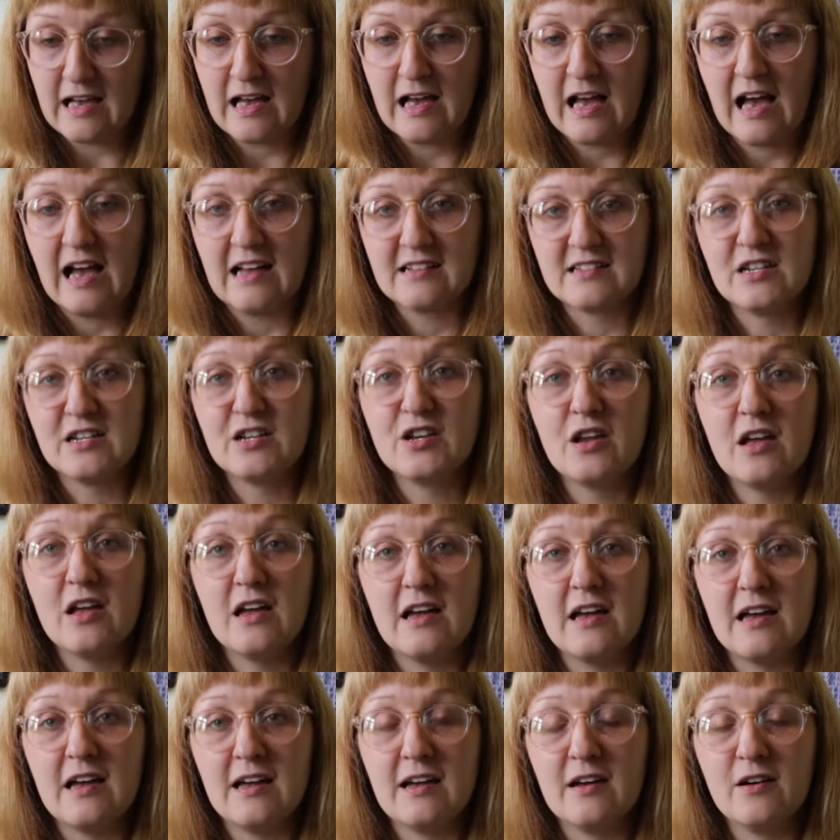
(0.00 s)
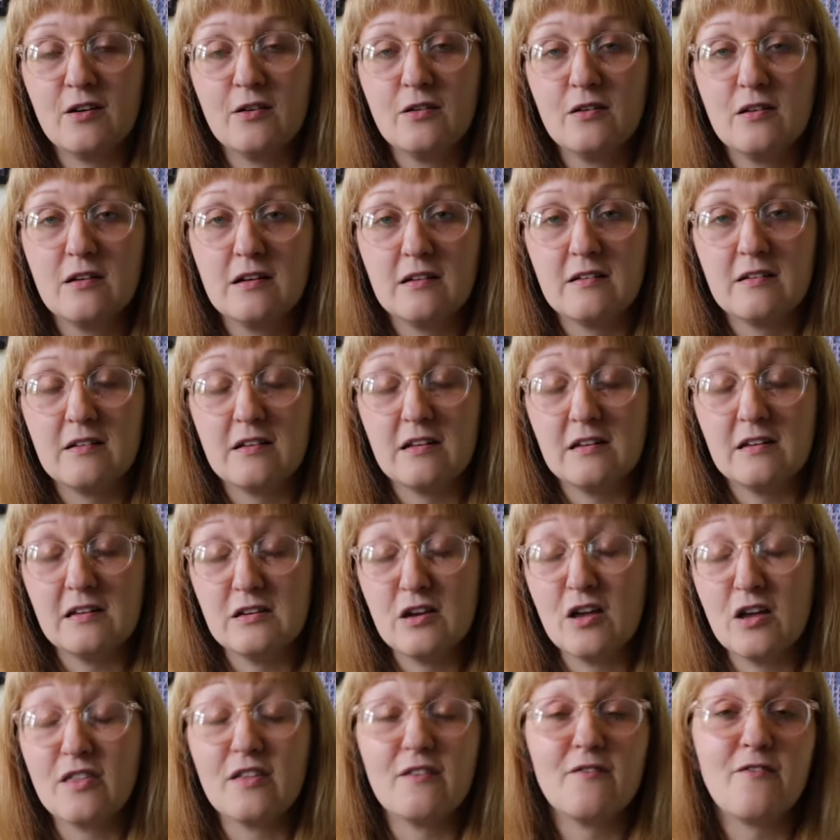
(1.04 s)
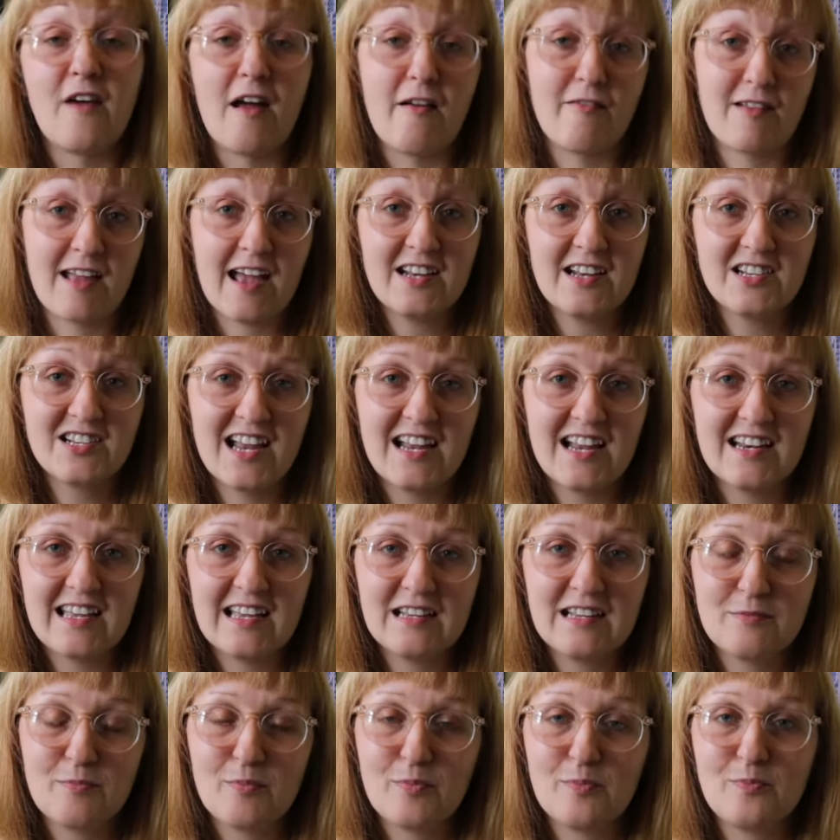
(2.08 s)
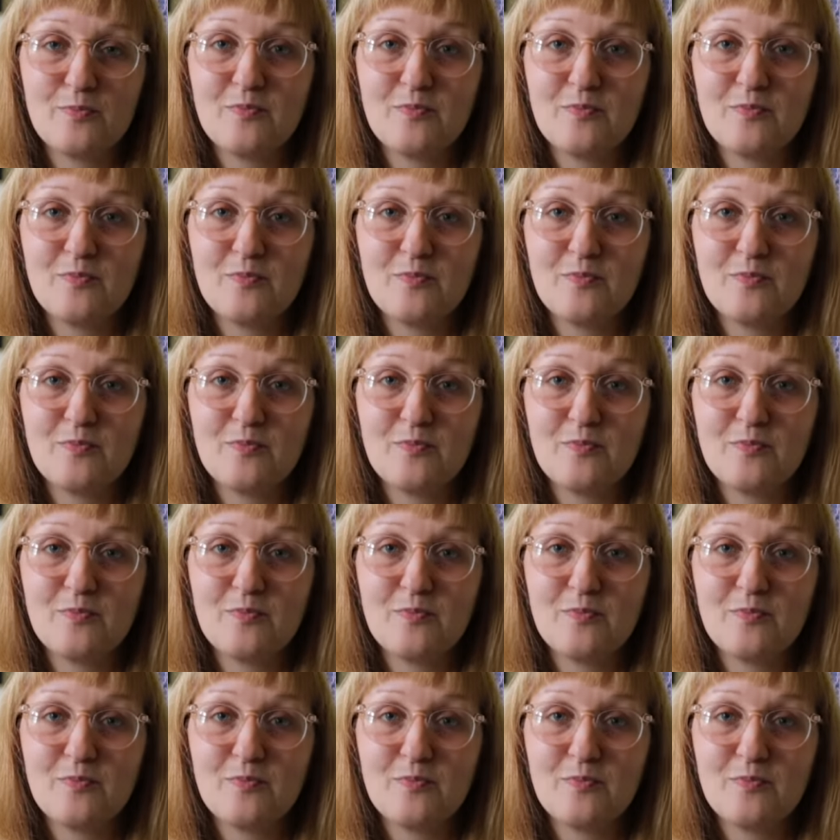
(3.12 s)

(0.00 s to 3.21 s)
has another variation added.